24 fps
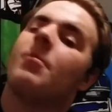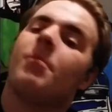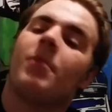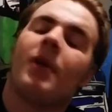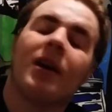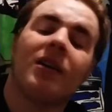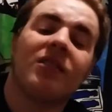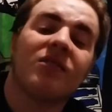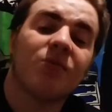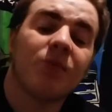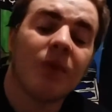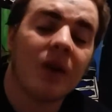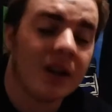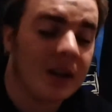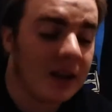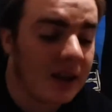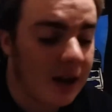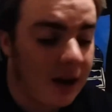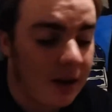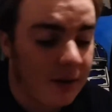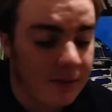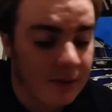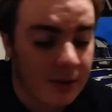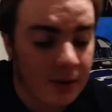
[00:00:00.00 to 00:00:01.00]
But it's really
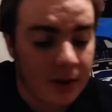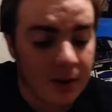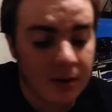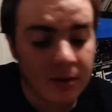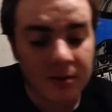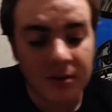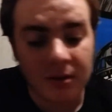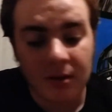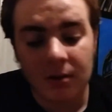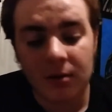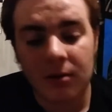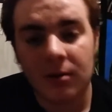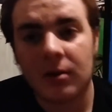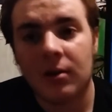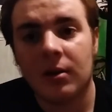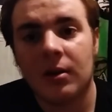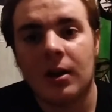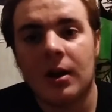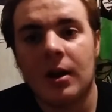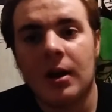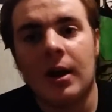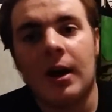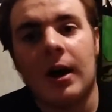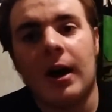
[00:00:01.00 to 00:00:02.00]
healthy, so
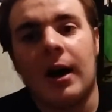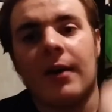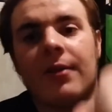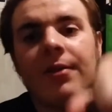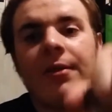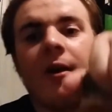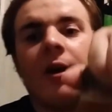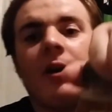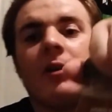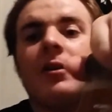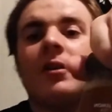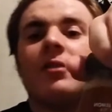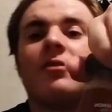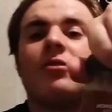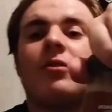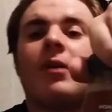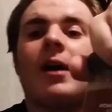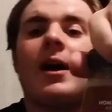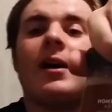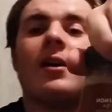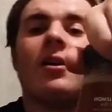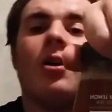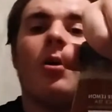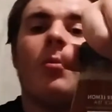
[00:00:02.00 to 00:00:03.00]
I thought let's
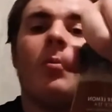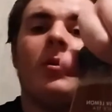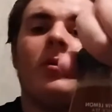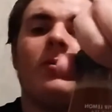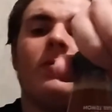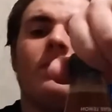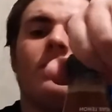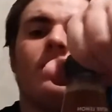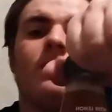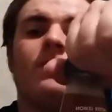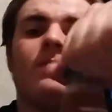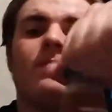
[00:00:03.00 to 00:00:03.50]
crack it open